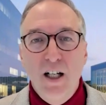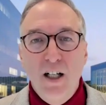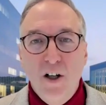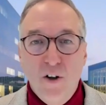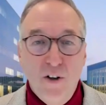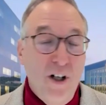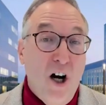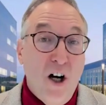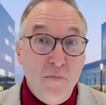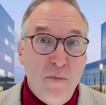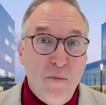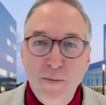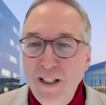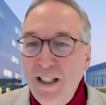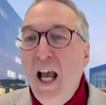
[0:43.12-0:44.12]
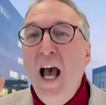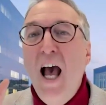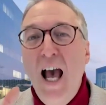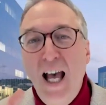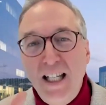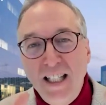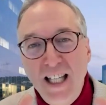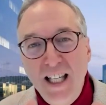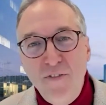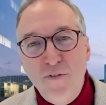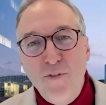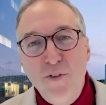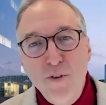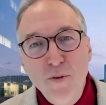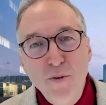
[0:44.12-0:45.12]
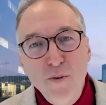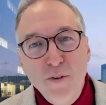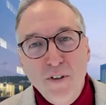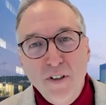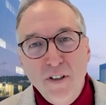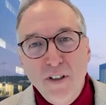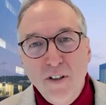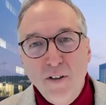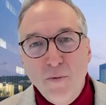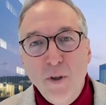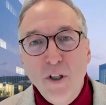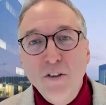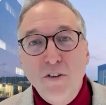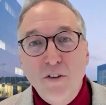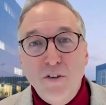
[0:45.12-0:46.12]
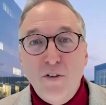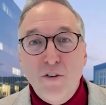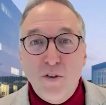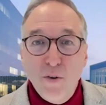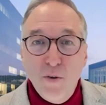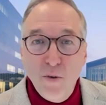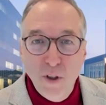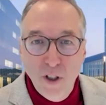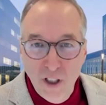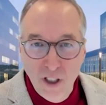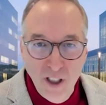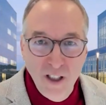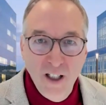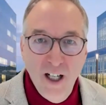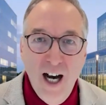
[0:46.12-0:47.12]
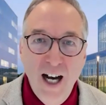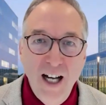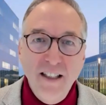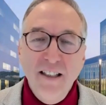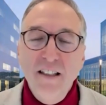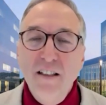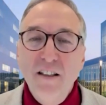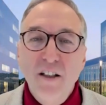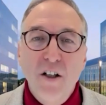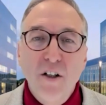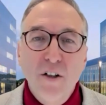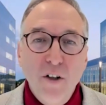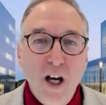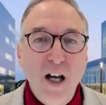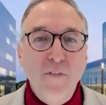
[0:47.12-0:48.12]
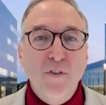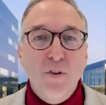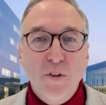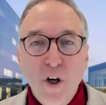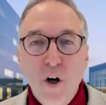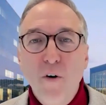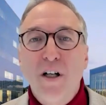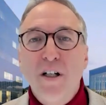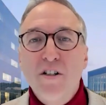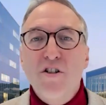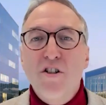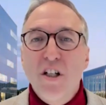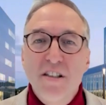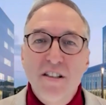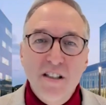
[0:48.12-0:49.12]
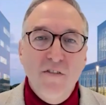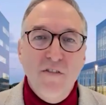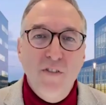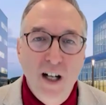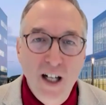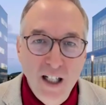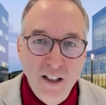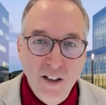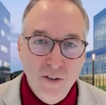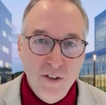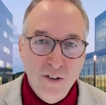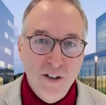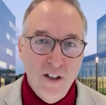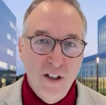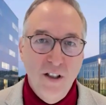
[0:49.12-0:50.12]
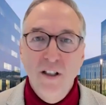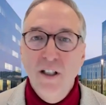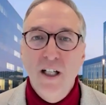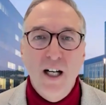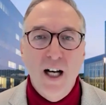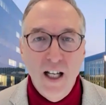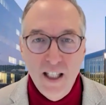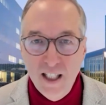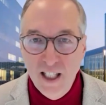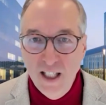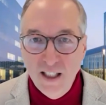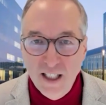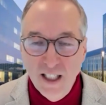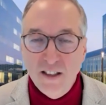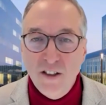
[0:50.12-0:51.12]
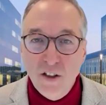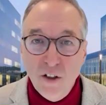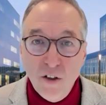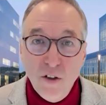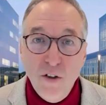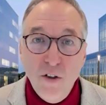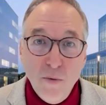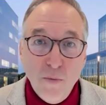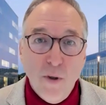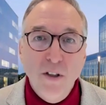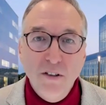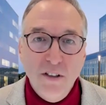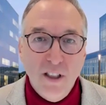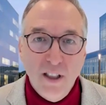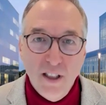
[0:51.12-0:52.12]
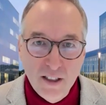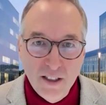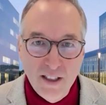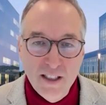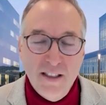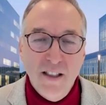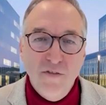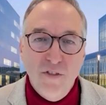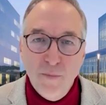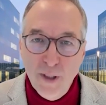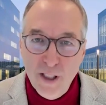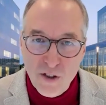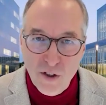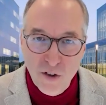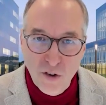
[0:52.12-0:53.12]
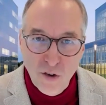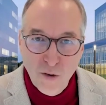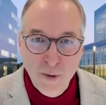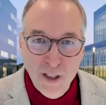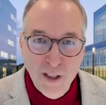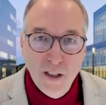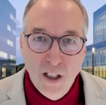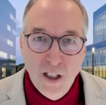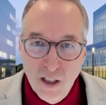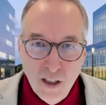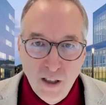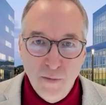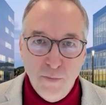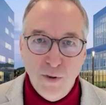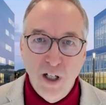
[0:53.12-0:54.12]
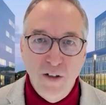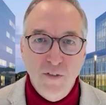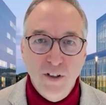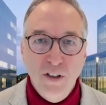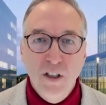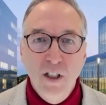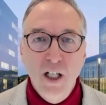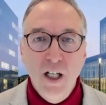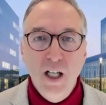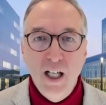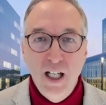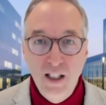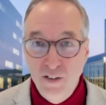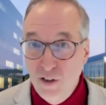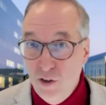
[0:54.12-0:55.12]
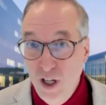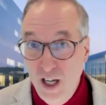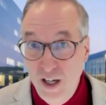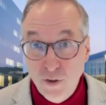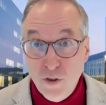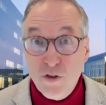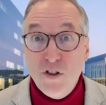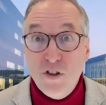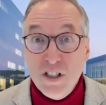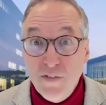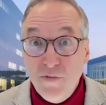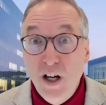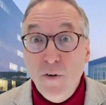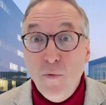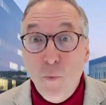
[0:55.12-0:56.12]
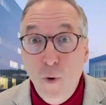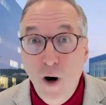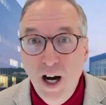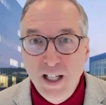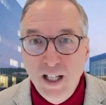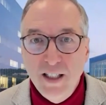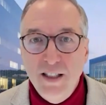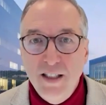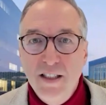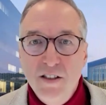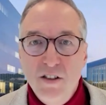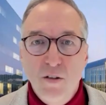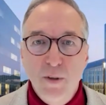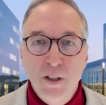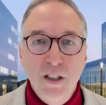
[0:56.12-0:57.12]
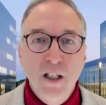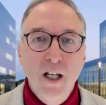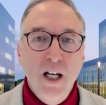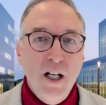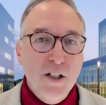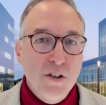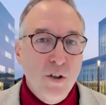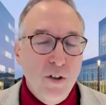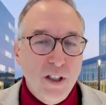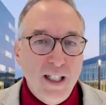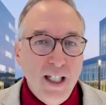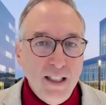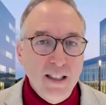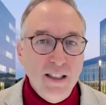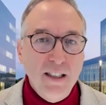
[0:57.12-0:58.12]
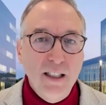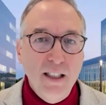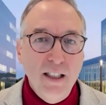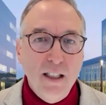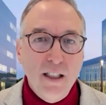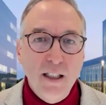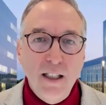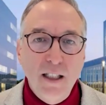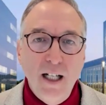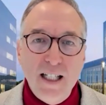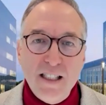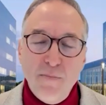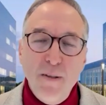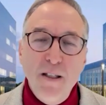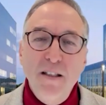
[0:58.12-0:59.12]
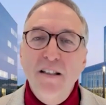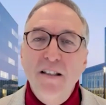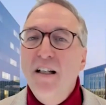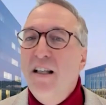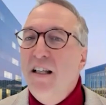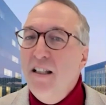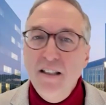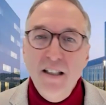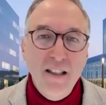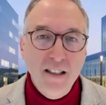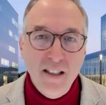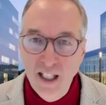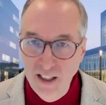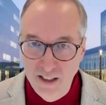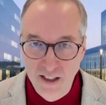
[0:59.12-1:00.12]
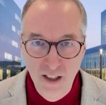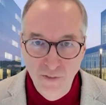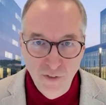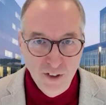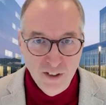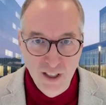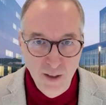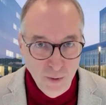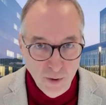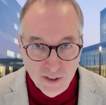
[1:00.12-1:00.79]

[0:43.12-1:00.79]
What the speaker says: or are public, and if you want to hide it, you have to go and justify to the IEA that you want this information to be private. And you have to justify why it needs to be. So Canada has been deleting data. For example,